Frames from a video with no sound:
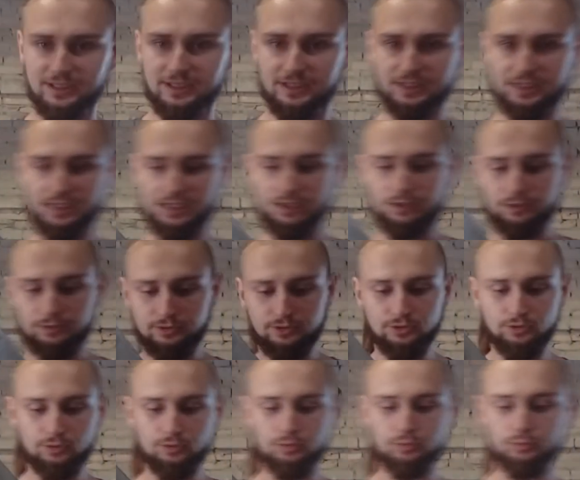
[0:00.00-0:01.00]
that I'm
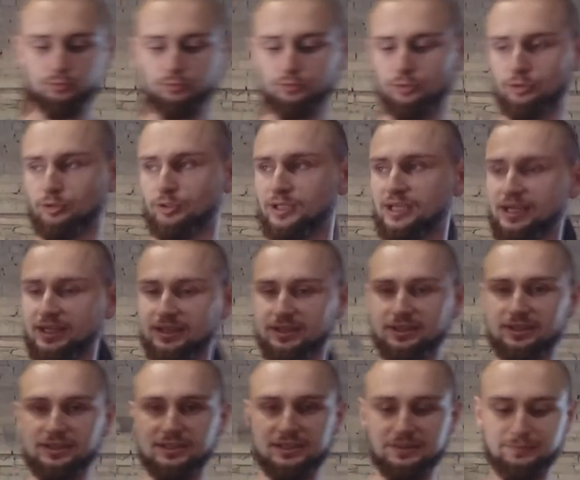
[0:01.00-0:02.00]
going to connect
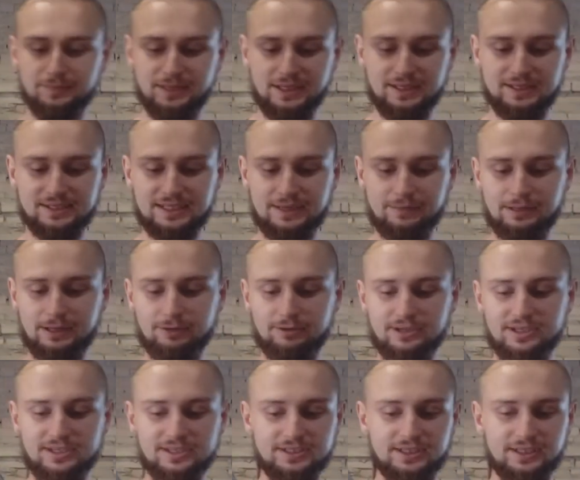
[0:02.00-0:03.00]
this blade somehow
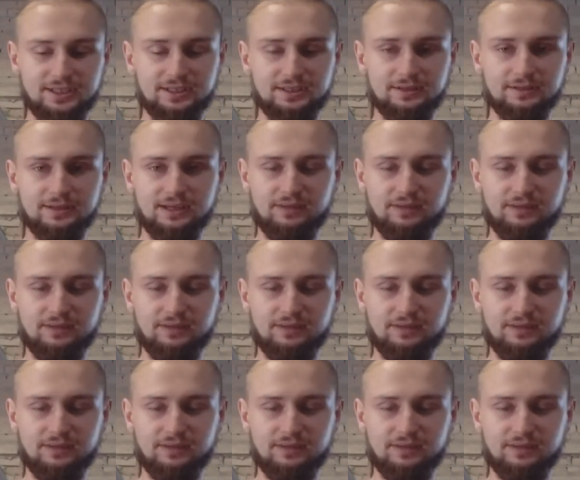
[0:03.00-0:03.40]
inside.